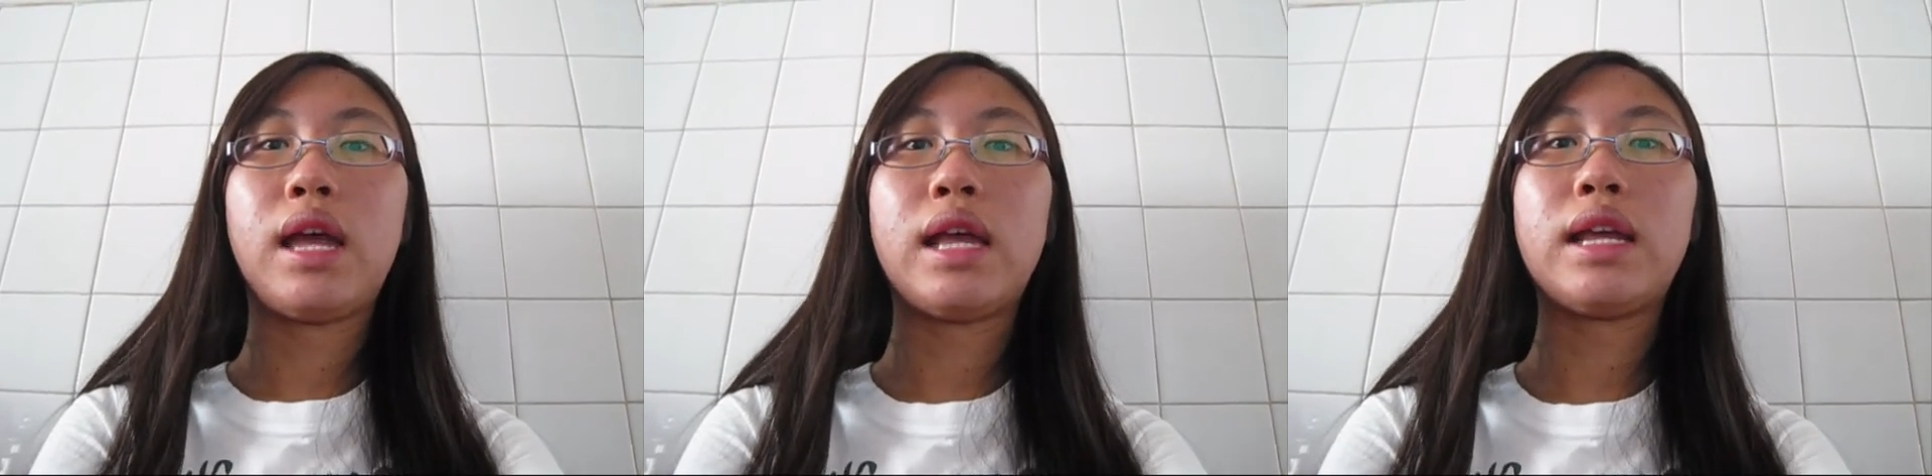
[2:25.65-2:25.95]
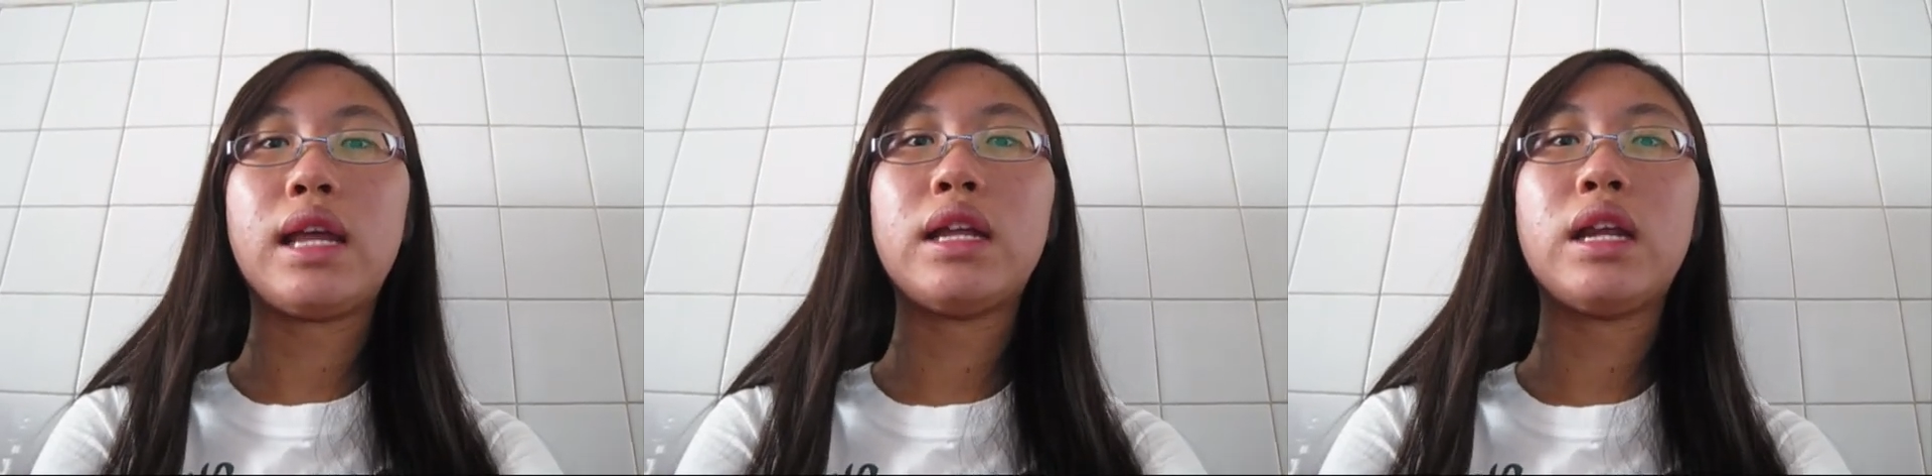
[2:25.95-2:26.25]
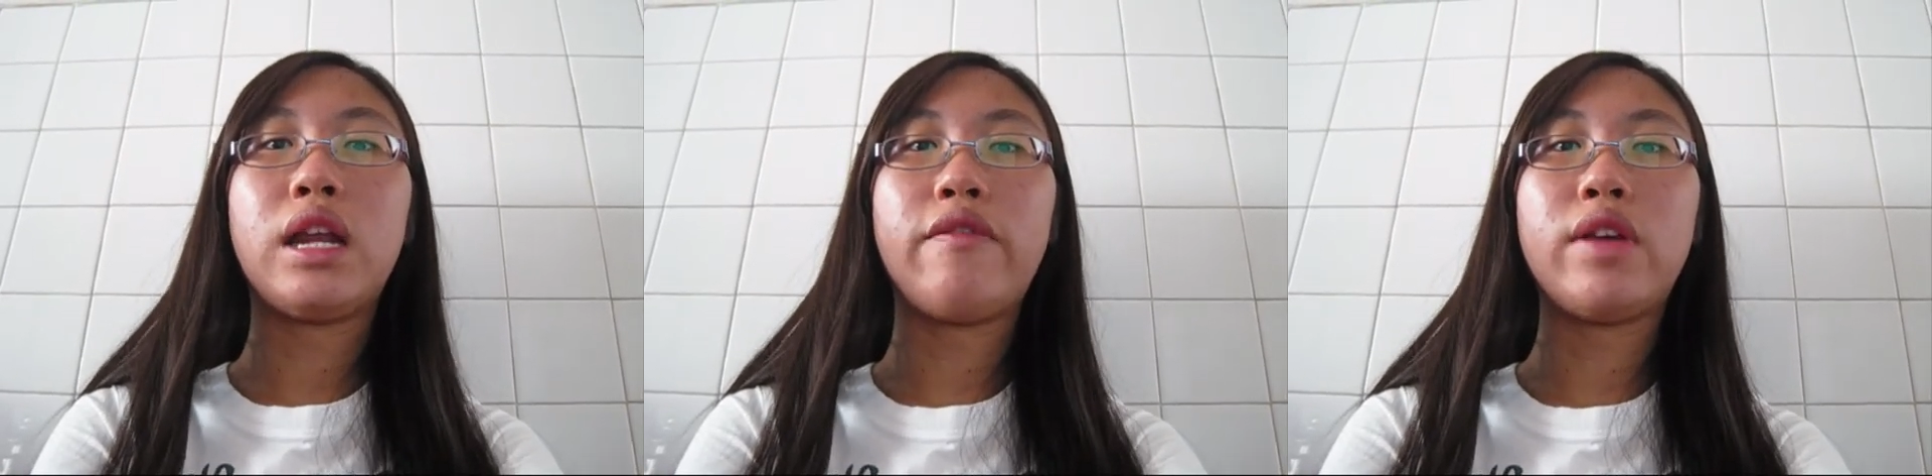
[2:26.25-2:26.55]
and gain a
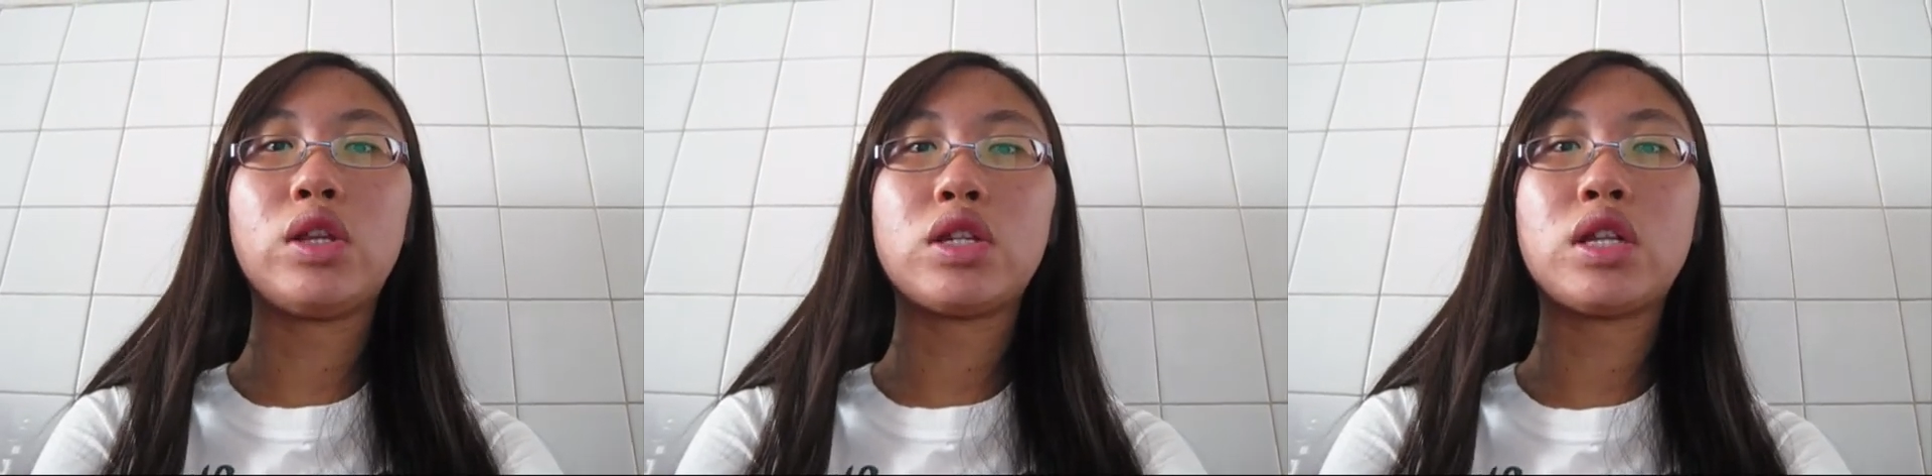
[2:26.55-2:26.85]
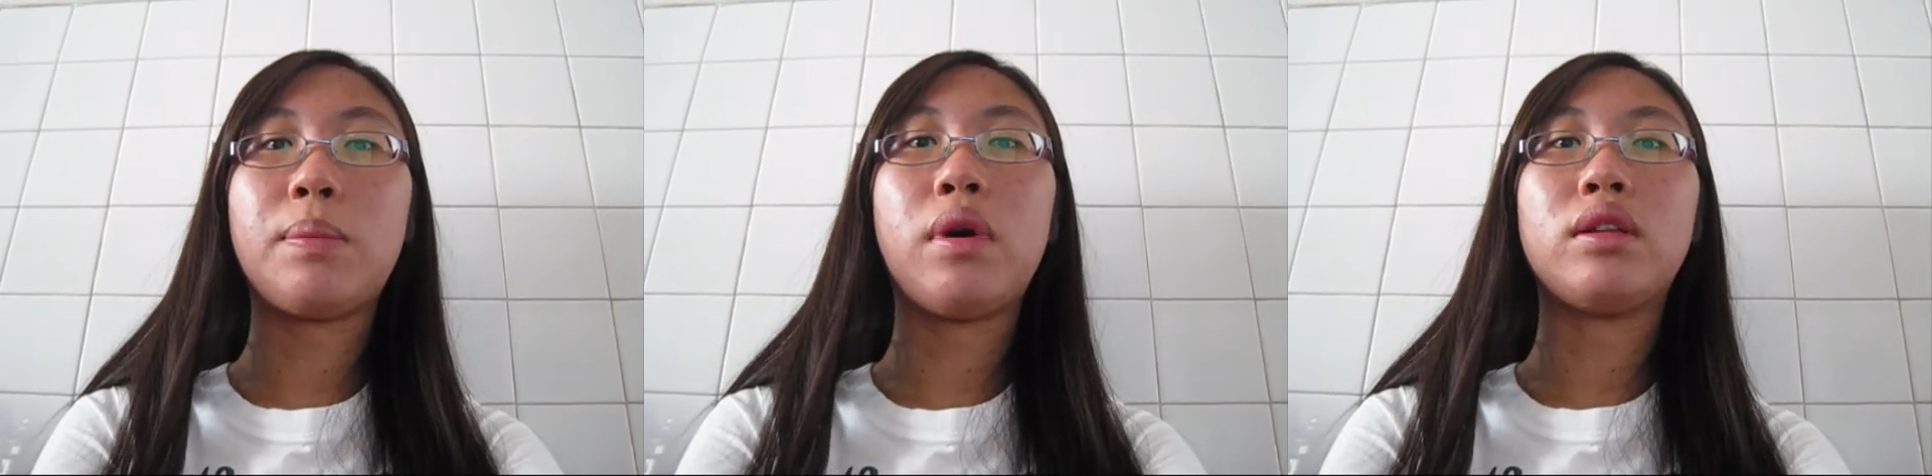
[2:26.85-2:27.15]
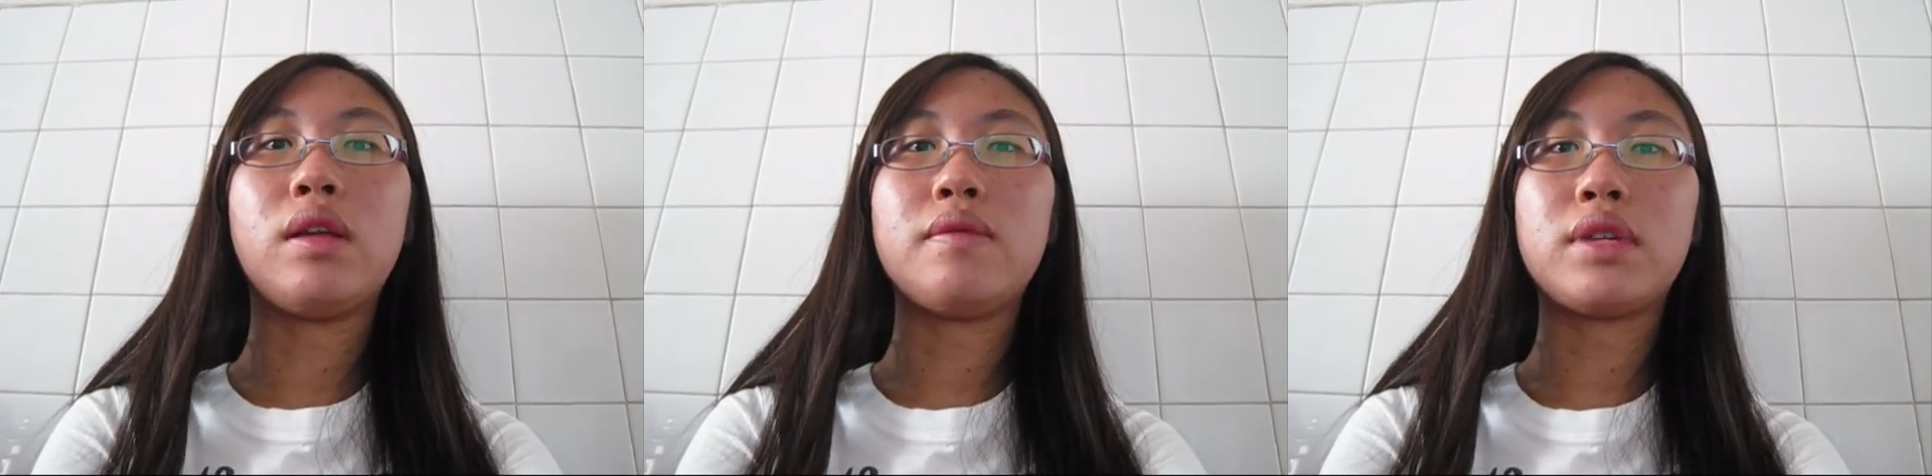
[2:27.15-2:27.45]
living to support
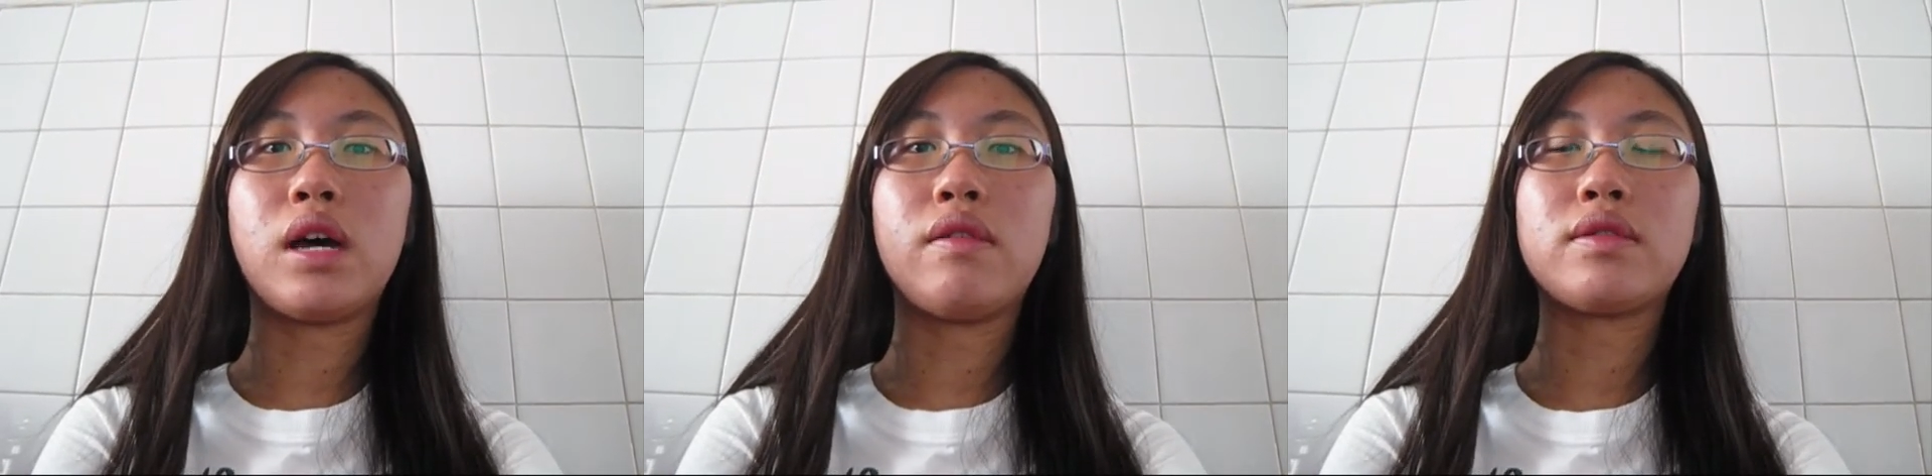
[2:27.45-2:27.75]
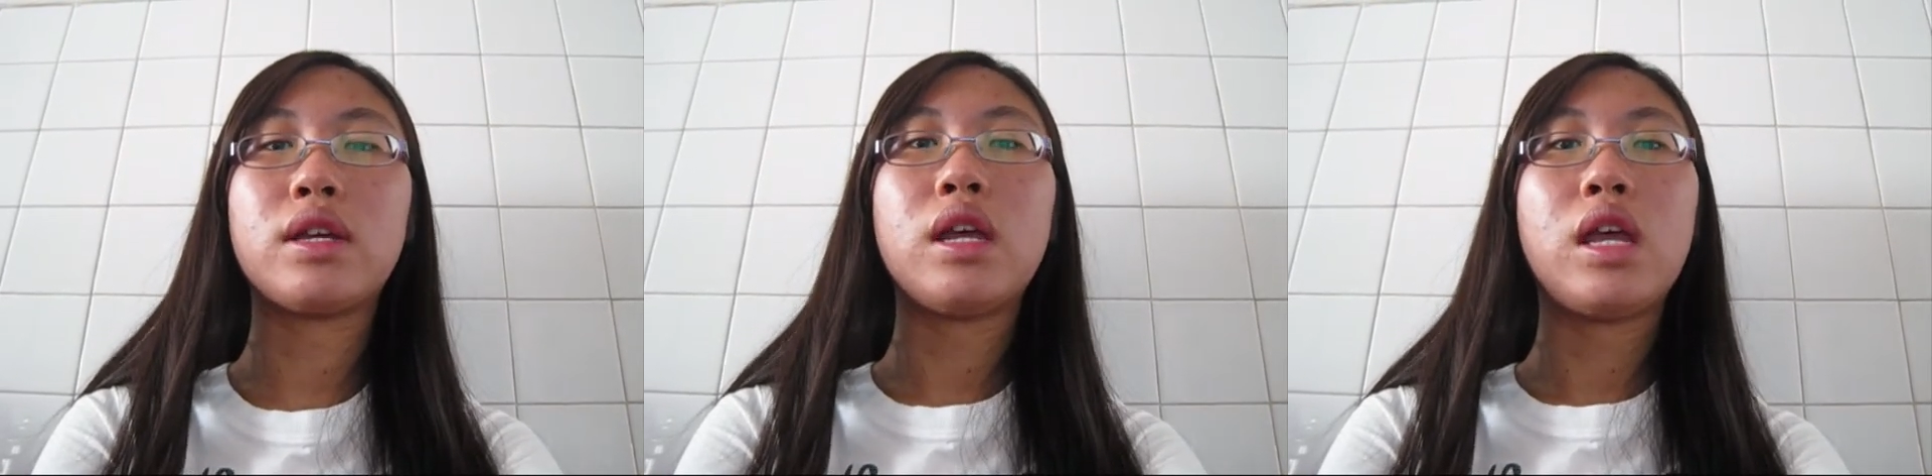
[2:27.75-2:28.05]
themselves